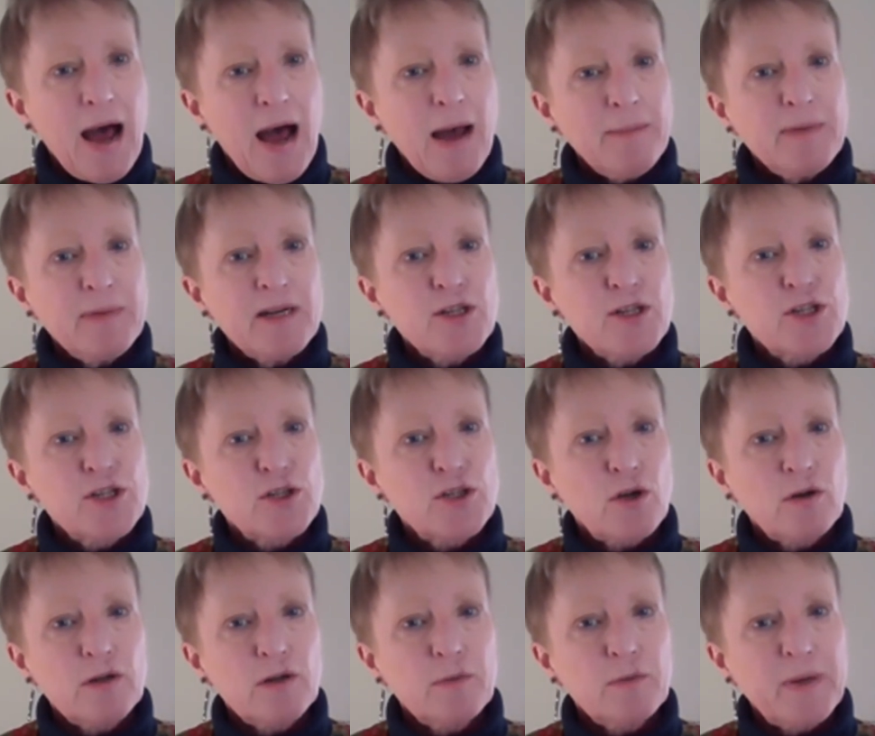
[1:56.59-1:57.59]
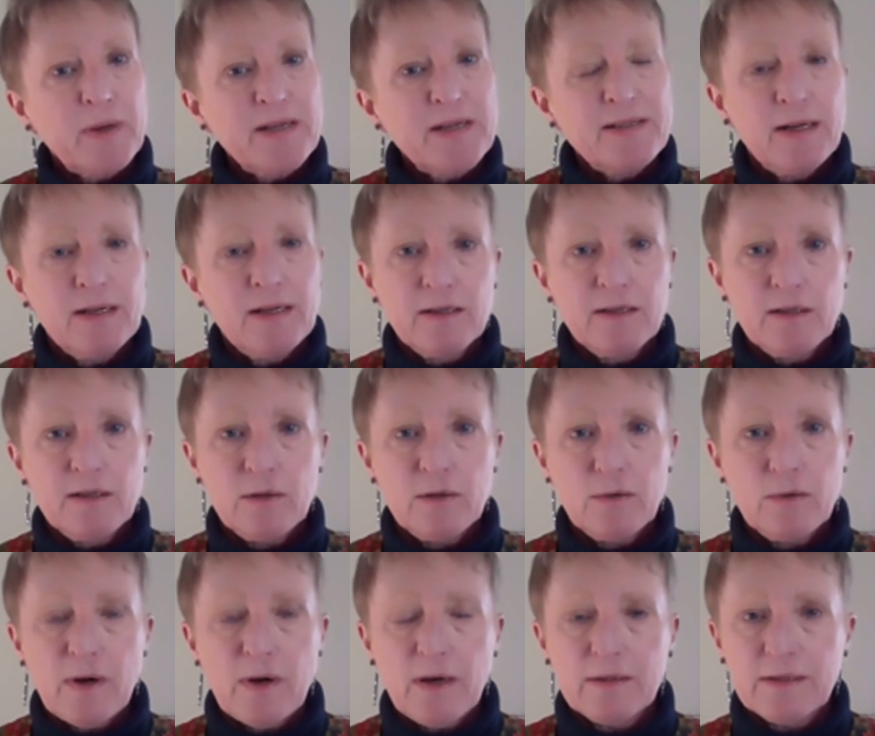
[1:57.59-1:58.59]
I'm going to start by telling
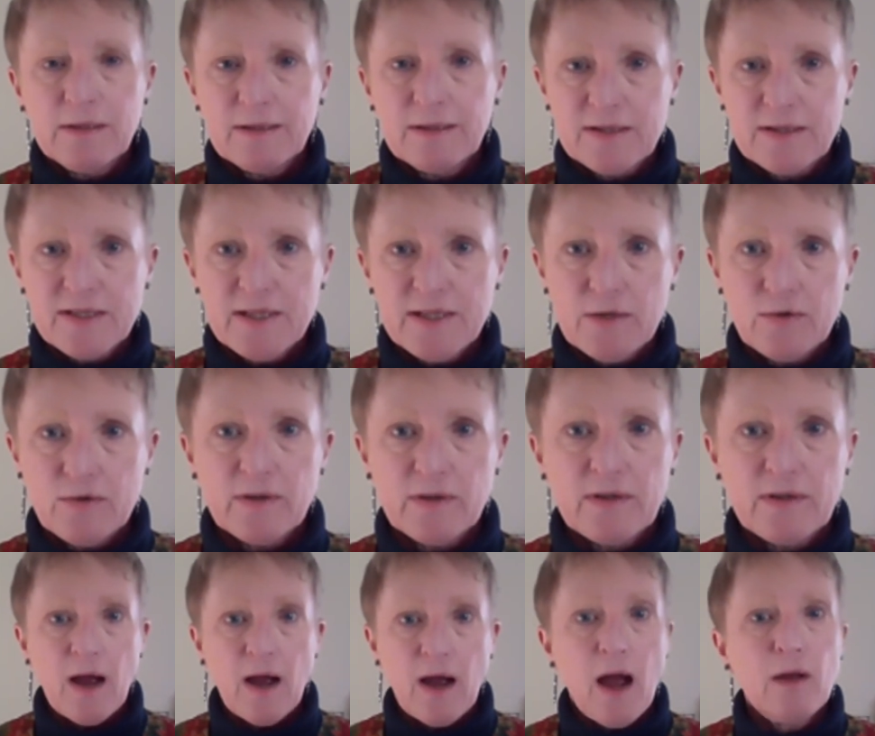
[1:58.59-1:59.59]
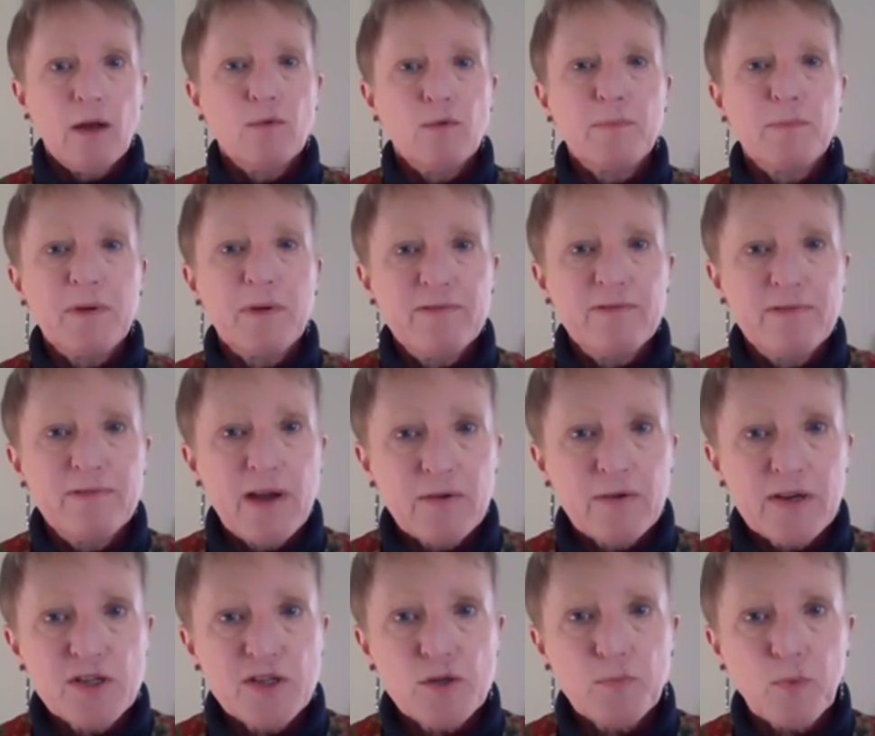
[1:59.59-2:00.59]
you a little secret. I would be
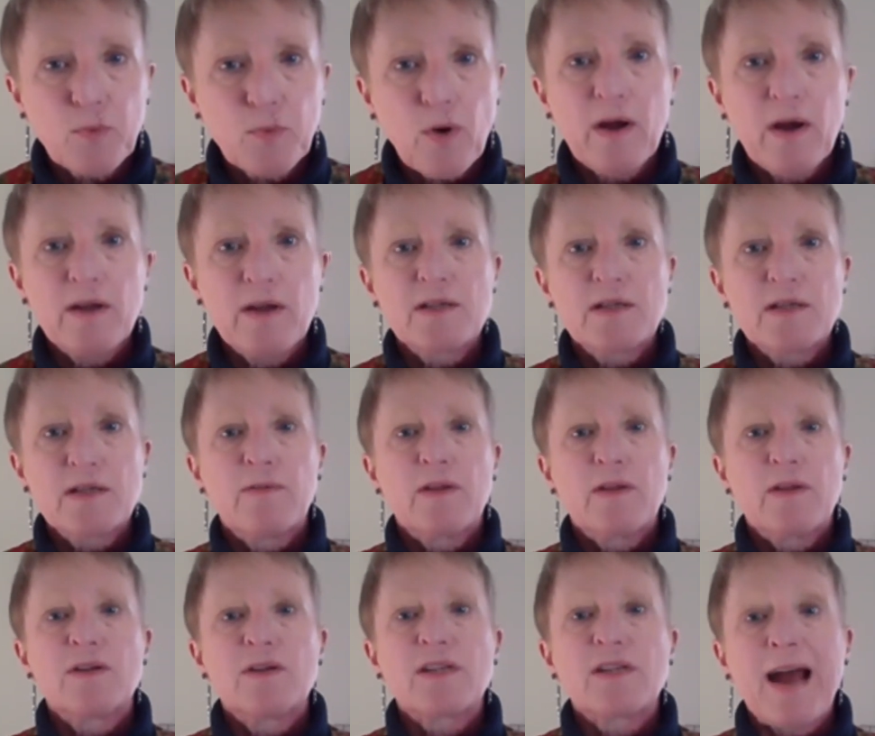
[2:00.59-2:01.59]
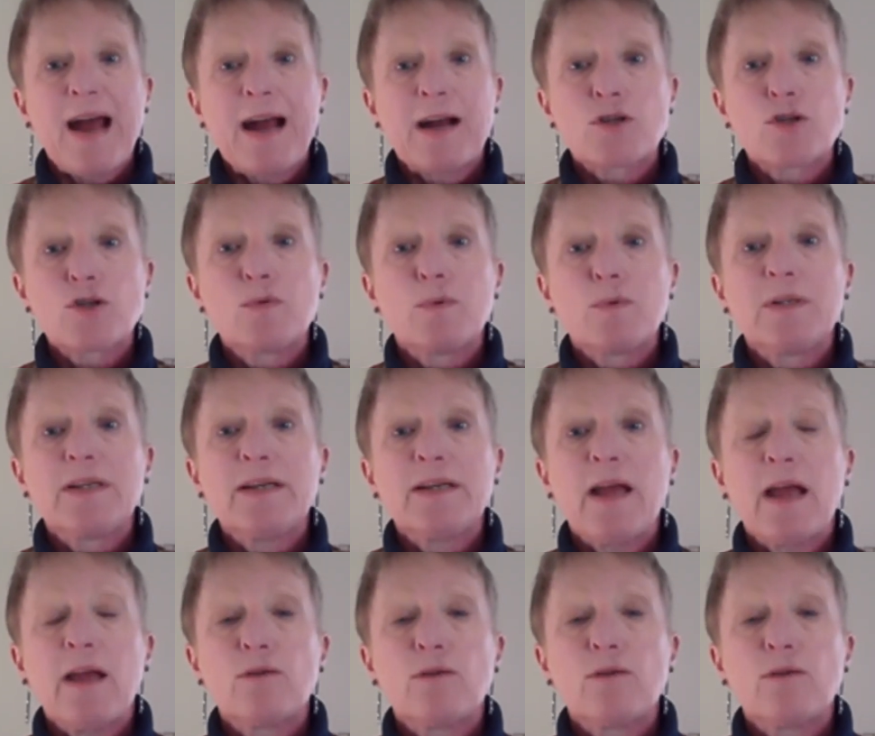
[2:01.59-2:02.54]
very surprised if there is actually a